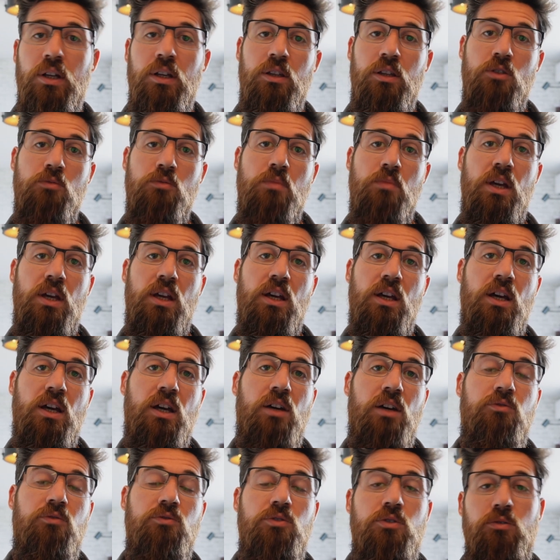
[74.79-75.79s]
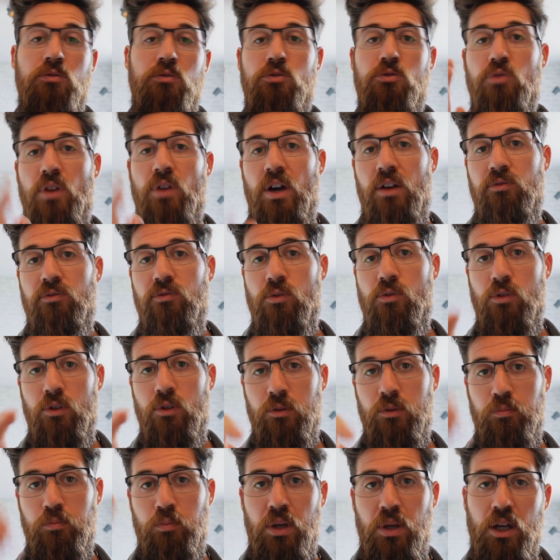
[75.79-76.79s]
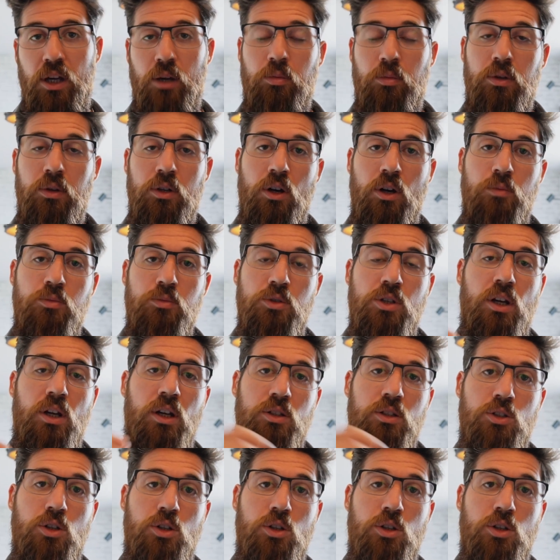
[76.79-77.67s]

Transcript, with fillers: You may have to drive forward, pick up an object,